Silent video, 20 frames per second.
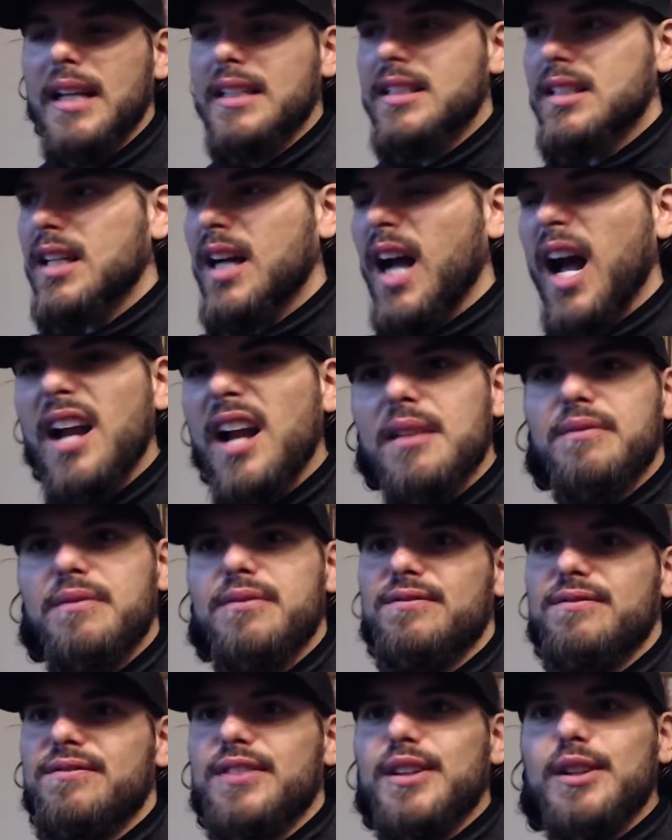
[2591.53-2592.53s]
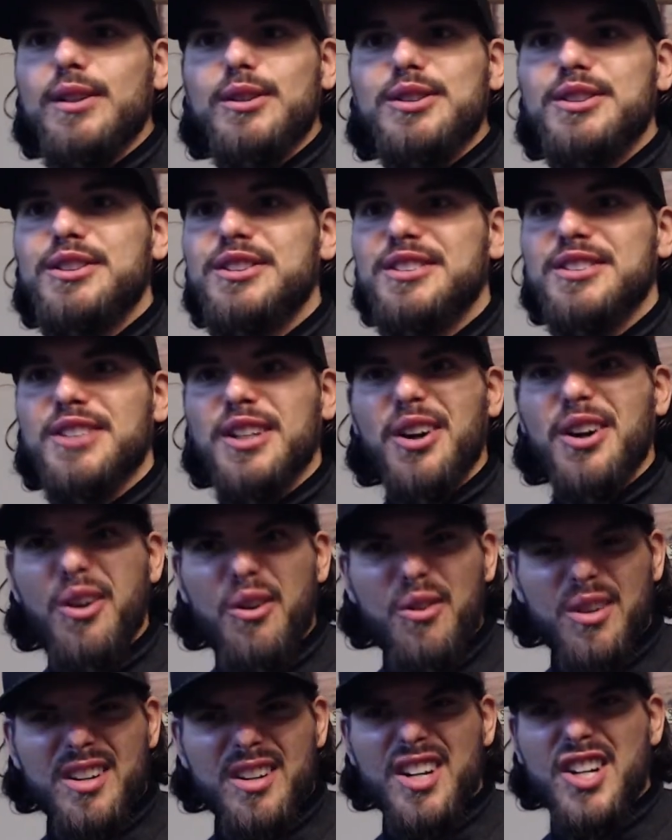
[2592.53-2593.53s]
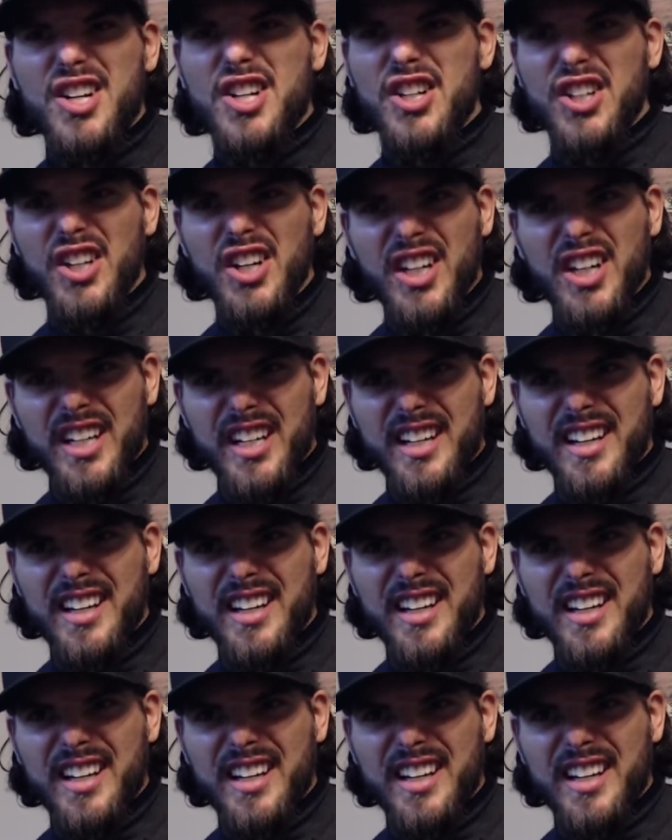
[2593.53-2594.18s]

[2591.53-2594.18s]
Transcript: gotta feel so good